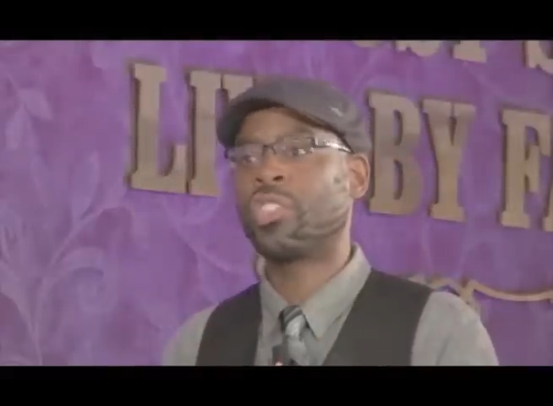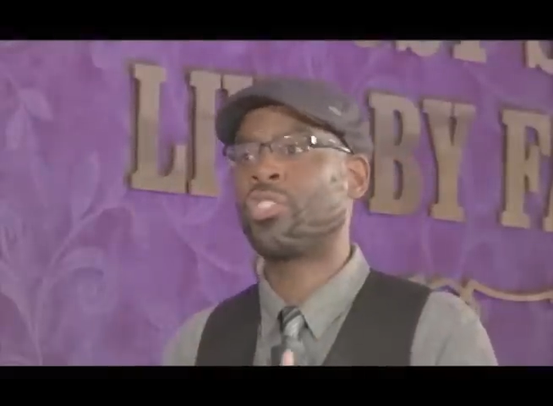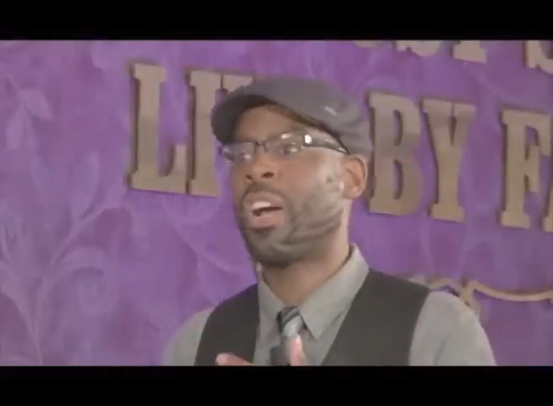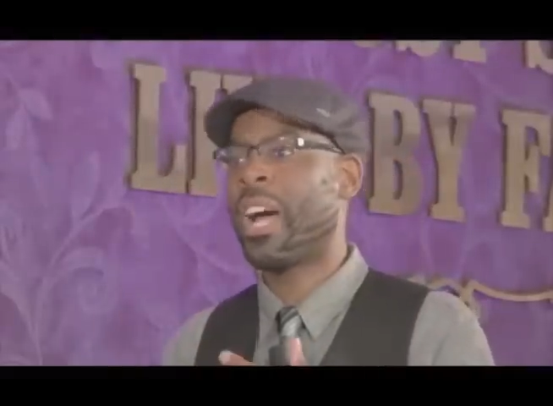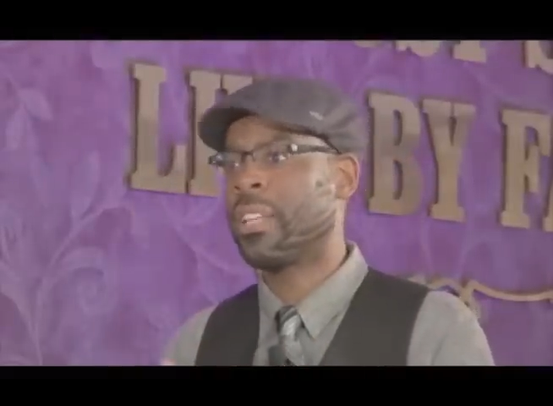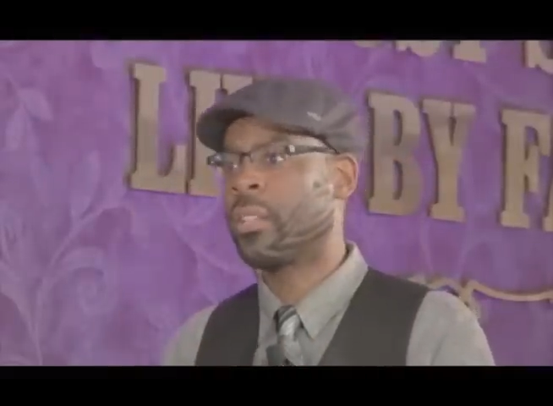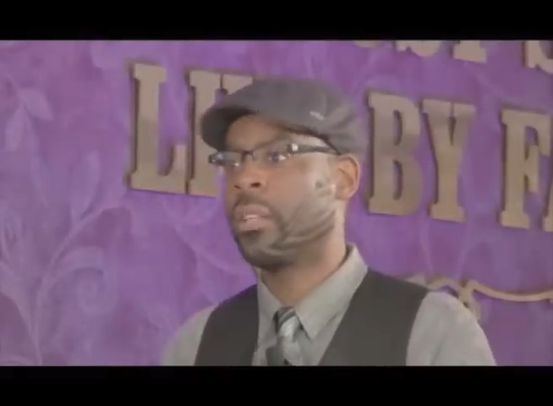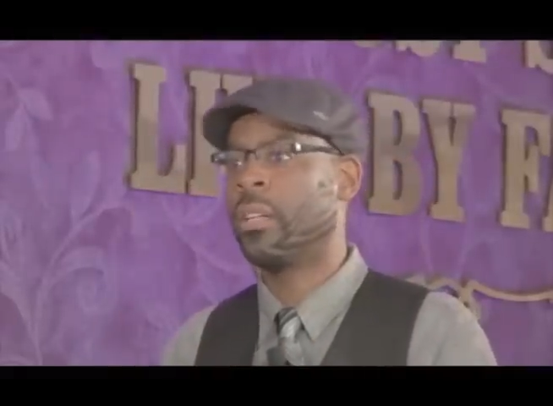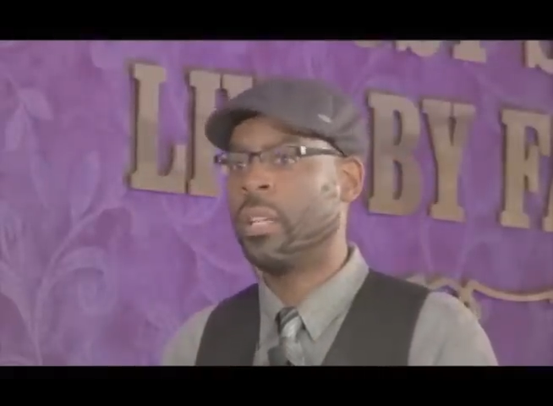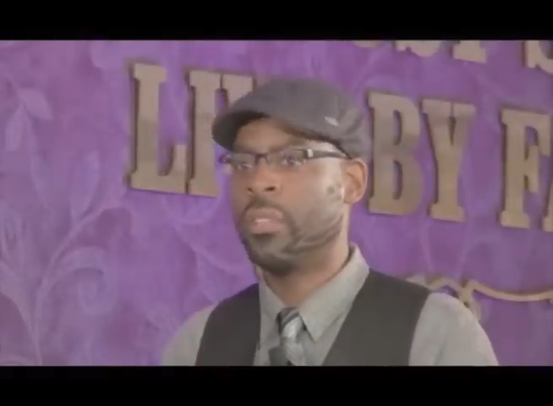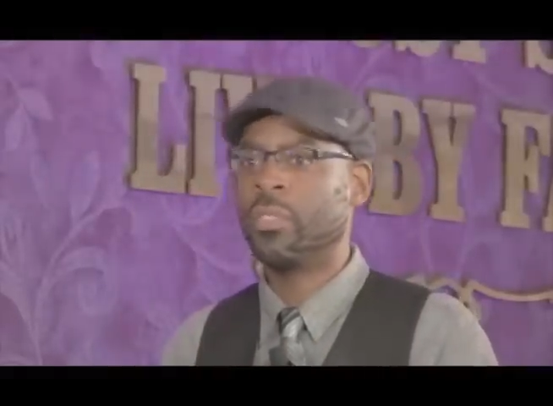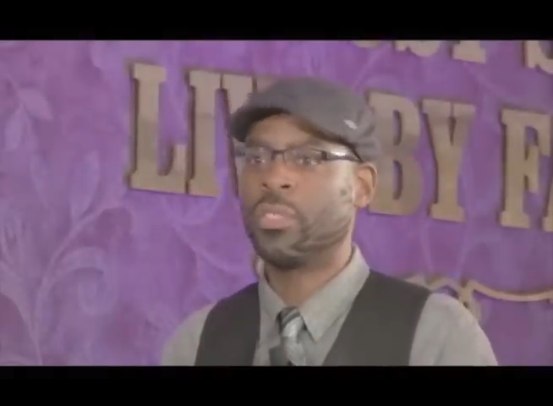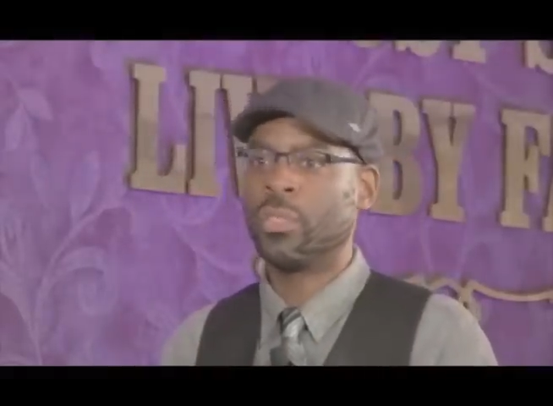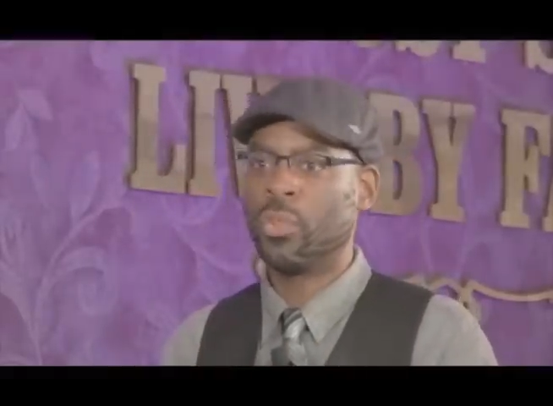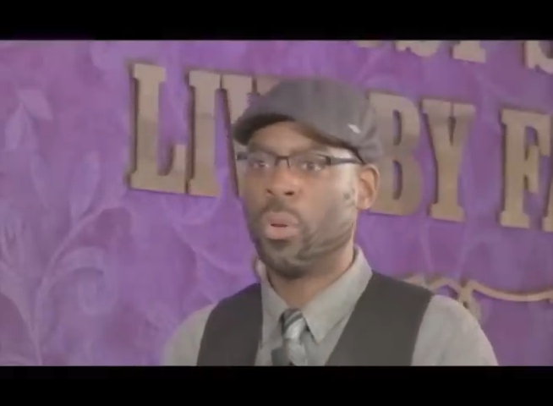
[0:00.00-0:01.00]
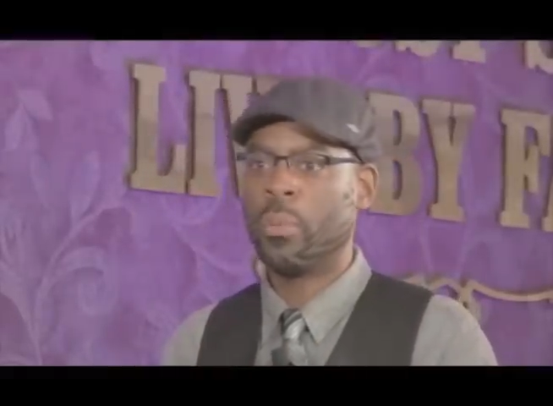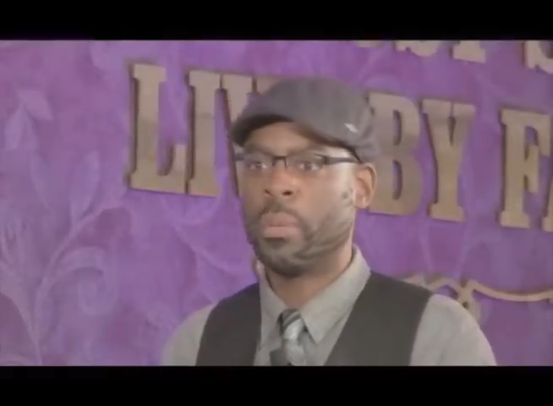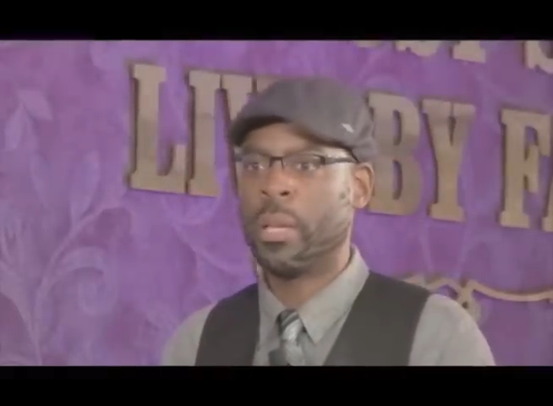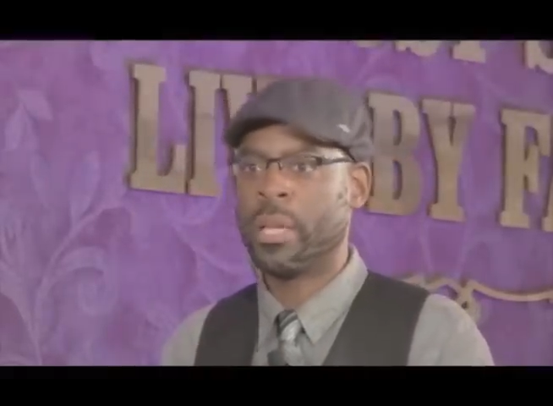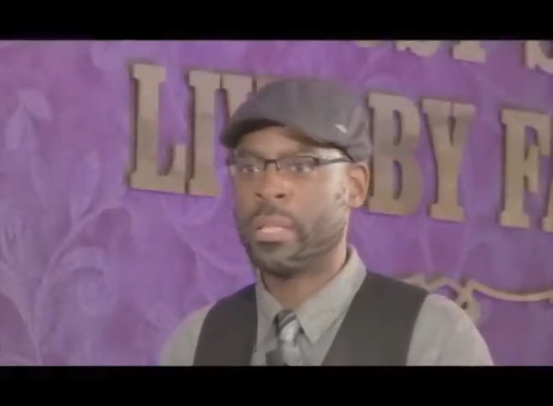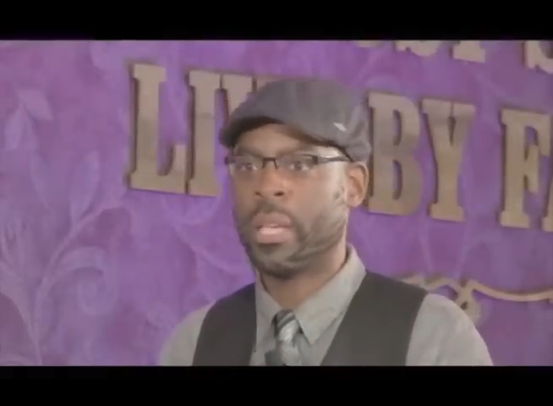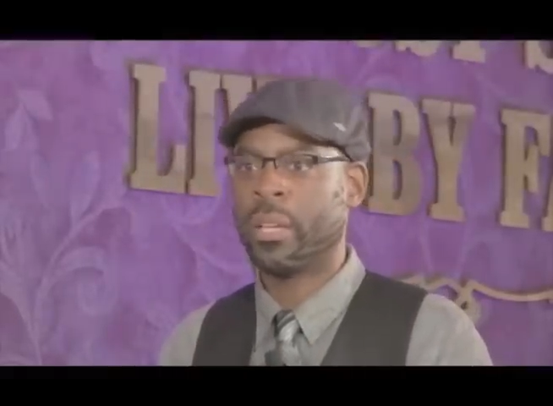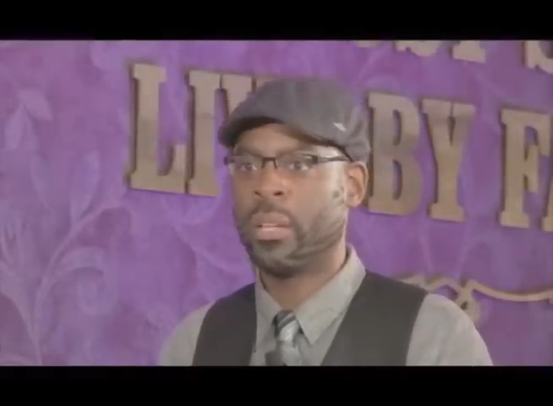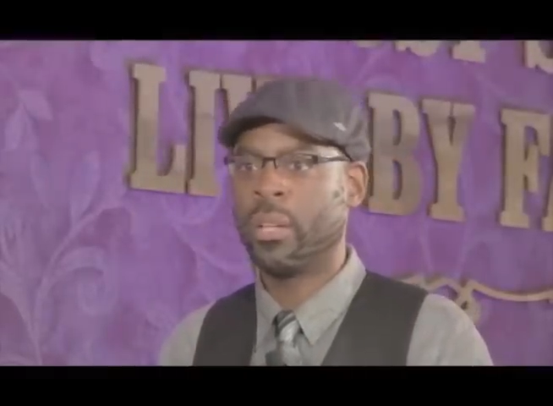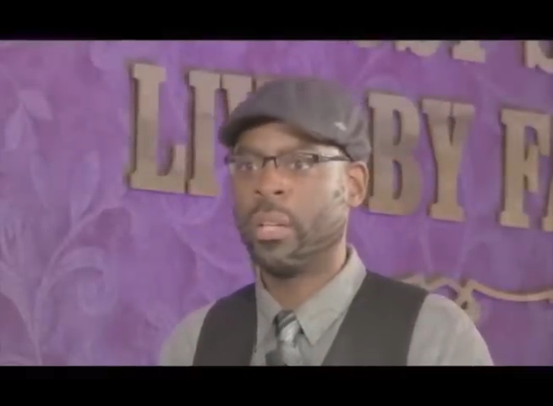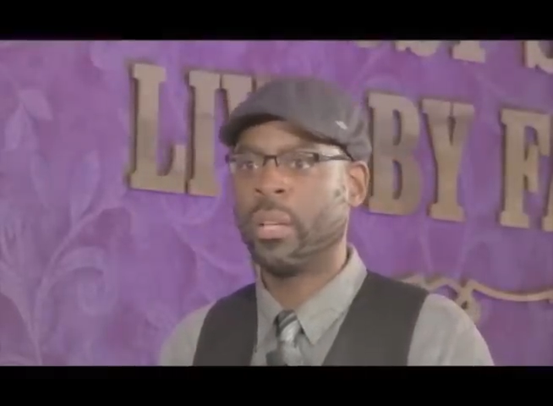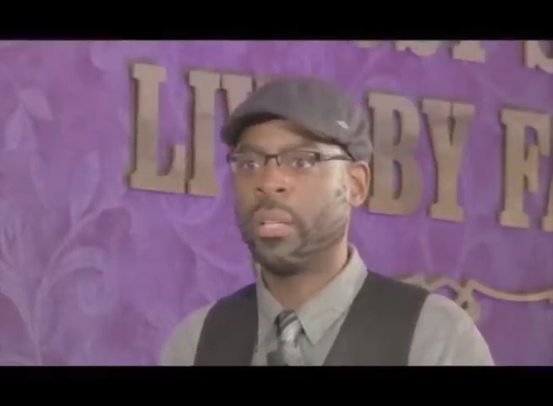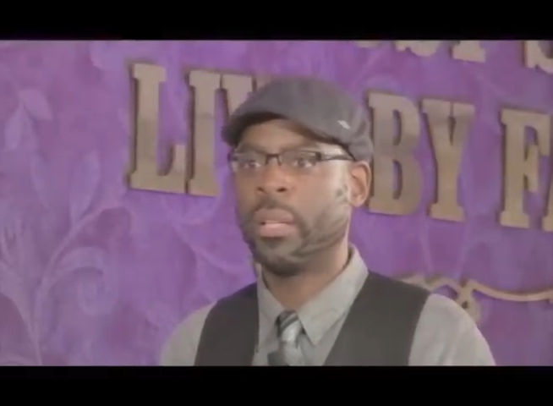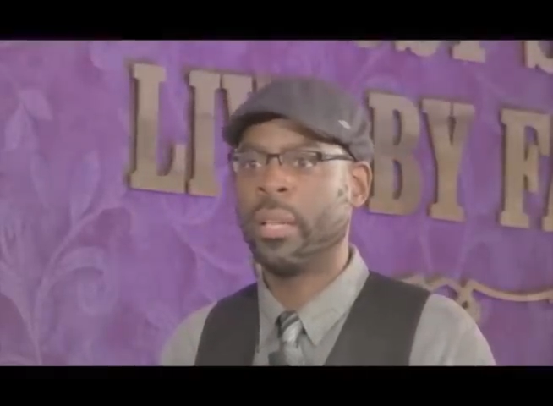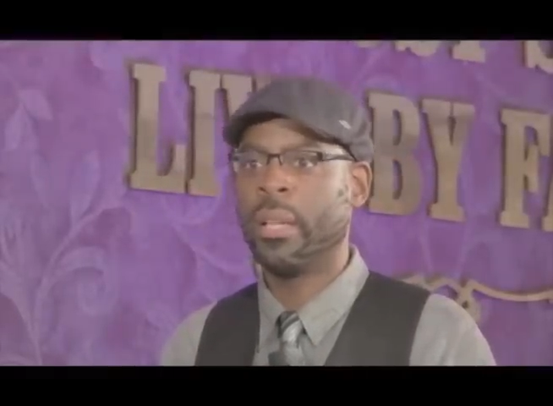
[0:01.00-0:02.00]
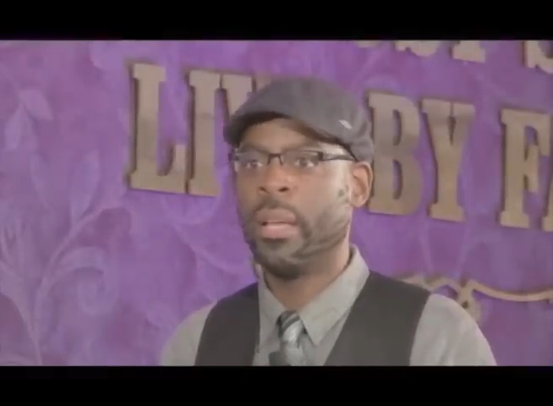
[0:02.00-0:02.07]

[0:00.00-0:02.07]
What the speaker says: tried to live as normal as I could.